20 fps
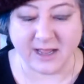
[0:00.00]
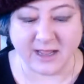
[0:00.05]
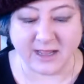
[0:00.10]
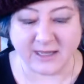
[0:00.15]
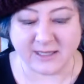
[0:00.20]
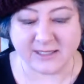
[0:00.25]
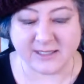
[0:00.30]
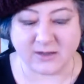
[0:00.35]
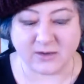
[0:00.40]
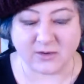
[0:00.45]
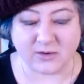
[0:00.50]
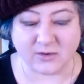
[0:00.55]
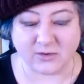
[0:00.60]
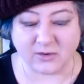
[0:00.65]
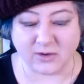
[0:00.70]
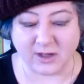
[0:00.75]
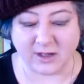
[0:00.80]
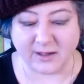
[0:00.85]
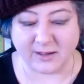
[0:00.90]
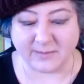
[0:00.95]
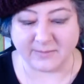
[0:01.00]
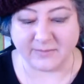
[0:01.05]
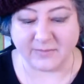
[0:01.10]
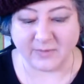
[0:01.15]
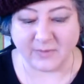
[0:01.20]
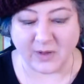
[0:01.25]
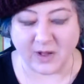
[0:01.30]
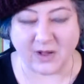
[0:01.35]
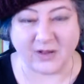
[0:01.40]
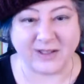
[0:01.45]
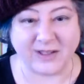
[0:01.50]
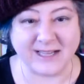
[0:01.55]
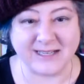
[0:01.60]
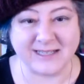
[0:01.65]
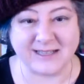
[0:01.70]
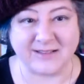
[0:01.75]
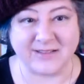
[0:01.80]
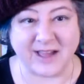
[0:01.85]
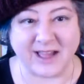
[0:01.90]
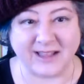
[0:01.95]
So I'll get
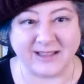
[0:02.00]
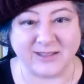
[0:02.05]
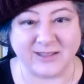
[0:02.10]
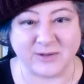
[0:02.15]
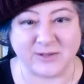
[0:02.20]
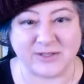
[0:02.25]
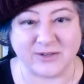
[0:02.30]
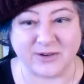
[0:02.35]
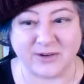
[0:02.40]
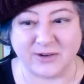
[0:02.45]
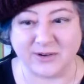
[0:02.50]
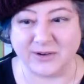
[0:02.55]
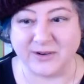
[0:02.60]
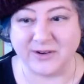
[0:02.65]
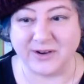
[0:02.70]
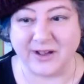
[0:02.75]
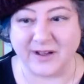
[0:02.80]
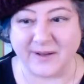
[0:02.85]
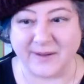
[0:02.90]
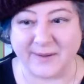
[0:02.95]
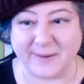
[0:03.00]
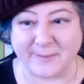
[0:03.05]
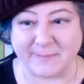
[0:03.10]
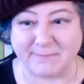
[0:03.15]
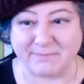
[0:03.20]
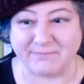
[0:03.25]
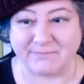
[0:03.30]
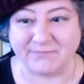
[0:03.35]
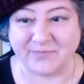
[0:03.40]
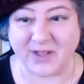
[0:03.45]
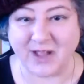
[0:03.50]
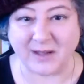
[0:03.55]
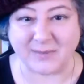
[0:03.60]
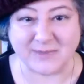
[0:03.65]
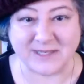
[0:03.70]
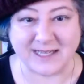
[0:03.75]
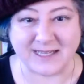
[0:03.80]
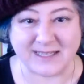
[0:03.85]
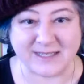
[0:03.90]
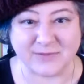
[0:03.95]
to that. Those are
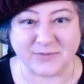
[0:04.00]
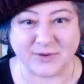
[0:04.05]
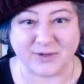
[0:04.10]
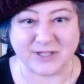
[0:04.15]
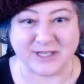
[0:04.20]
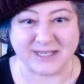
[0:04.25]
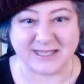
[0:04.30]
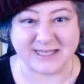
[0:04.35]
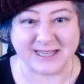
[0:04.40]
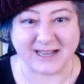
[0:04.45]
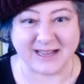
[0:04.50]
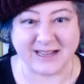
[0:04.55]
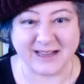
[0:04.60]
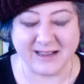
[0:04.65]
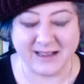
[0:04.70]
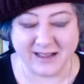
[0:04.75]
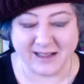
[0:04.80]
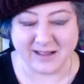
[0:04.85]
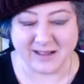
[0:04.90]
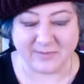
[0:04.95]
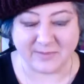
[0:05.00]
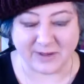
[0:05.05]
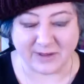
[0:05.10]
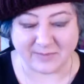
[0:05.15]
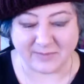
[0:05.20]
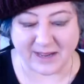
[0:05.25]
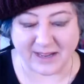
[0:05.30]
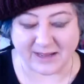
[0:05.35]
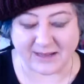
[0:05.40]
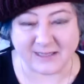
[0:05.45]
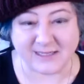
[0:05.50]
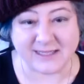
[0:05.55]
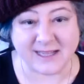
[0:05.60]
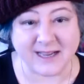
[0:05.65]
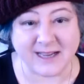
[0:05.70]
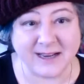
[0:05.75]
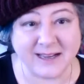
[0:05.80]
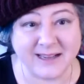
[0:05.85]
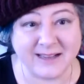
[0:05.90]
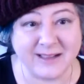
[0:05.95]
updates for today. But my
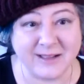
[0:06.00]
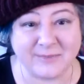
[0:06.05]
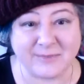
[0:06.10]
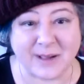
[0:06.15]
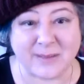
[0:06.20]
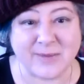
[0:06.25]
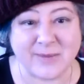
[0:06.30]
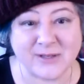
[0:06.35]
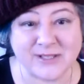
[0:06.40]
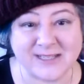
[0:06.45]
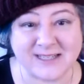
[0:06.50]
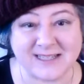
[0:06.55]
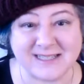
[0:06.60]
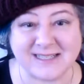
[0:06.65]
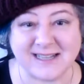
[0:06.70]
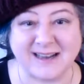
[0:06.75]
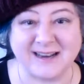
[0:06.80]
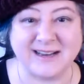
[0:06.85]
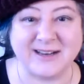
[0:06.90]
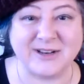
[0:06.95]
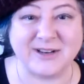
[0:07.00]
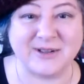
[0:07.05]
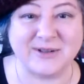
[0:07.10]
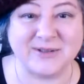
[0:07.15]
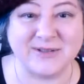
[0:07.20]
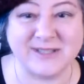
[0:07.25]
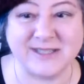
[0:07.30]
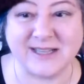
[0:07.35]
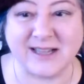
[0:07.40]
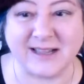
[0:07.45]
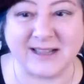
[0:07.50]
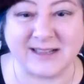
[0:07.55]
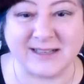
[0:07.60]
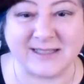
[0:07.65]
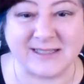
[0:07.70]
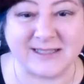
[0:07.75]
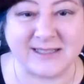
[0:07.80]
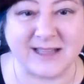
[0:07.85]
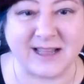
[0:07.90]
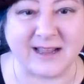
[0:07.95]
most exciting news
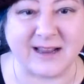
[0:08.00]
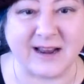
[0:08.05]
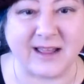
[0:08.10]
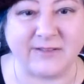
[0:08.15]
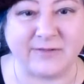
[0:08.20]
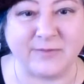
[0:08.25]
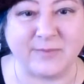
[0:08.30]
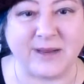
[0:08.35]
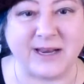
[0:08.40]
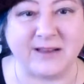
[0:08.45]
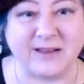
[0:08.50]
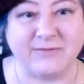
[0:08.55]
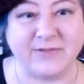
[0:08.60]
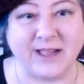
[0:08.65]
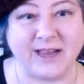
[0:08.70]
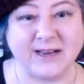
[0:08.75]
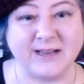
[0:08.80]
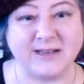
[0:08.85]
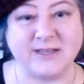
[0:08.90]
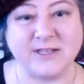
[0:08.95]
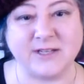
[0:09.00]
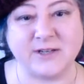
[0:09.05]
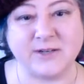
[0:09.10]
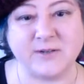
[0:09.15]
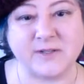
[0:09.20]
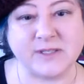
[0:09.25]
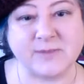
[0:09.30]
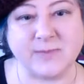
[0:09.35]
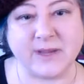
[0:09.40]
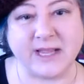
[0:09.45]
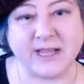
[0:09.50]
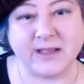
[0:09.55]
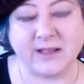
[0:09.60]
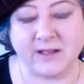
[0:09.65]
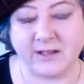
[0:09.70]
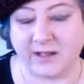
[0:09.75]
is that I've been invited to speak.